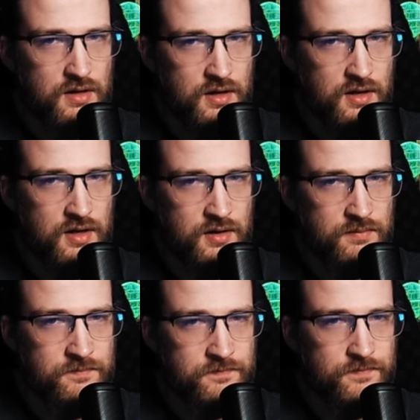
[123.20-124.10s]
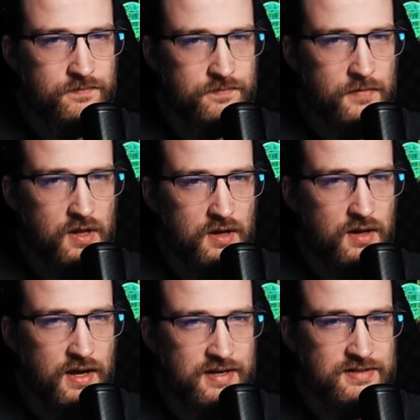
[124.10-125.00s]
Um,
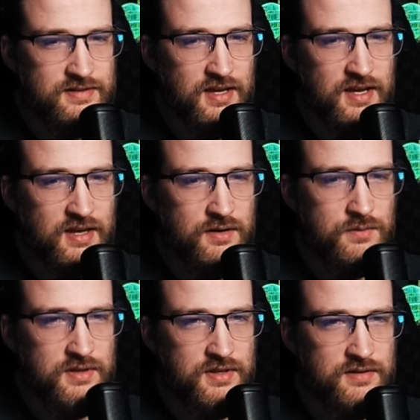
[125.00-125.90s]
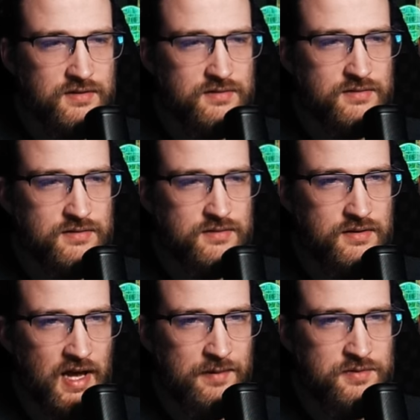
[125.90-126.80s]
I'd say with this
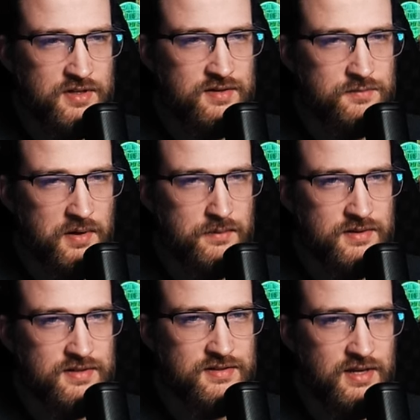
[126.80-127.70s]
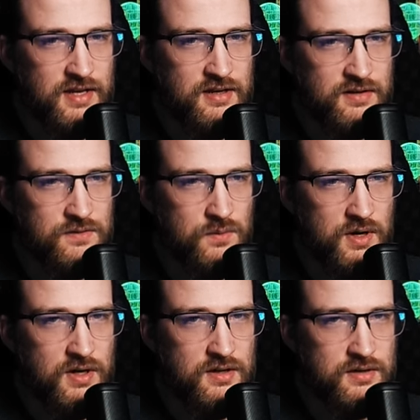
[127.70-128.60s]
options, probably the Satan as
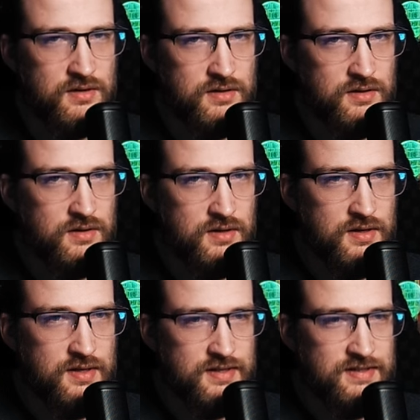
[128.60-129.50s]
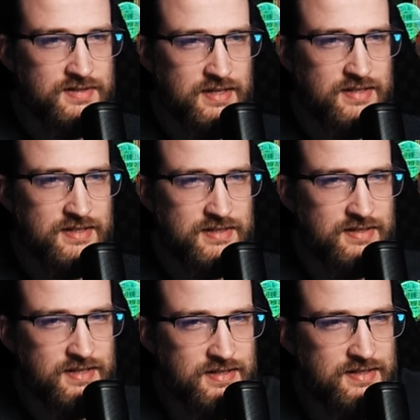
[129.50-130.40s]
well. Satan,
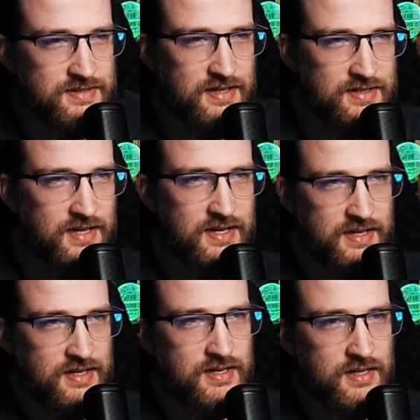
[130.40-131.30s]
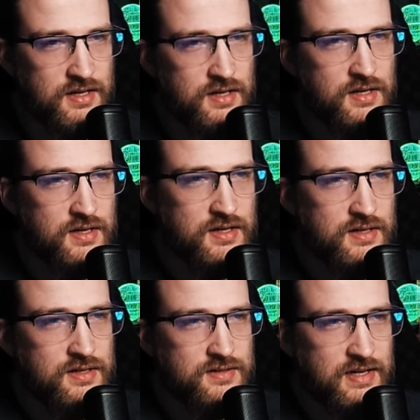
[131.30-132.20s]
Satan, Satan.
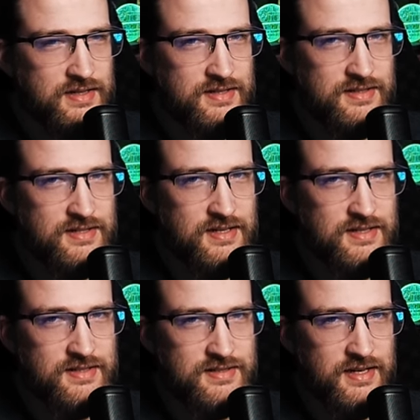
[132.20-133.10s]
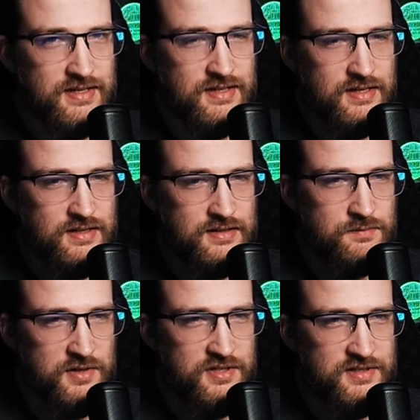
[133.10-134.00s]
Satan, Satan, Satan. As
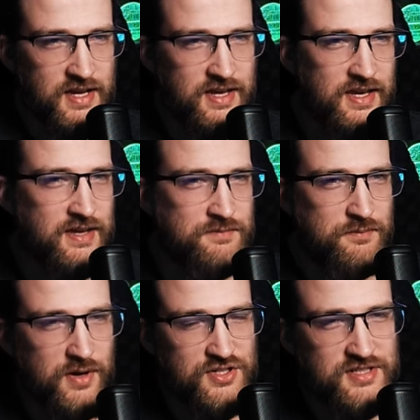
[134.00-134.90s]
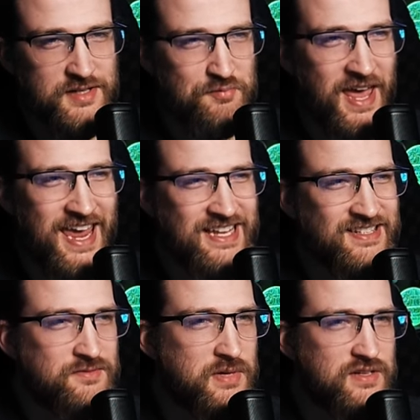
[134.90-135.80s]
much as I, as much as it
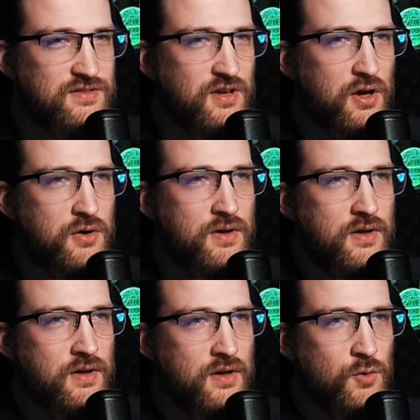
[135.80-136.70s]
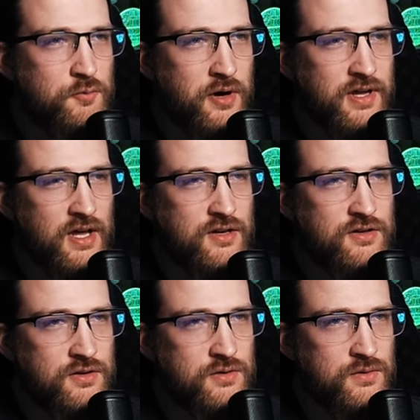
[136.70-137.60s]
pains me, so we probably got to
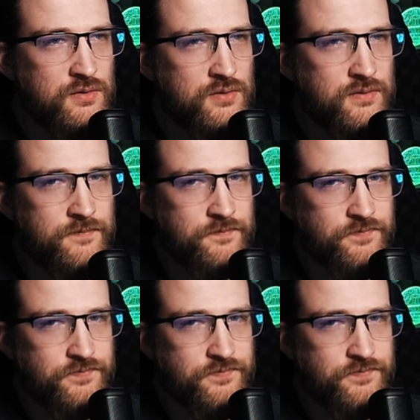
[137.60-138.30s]
do.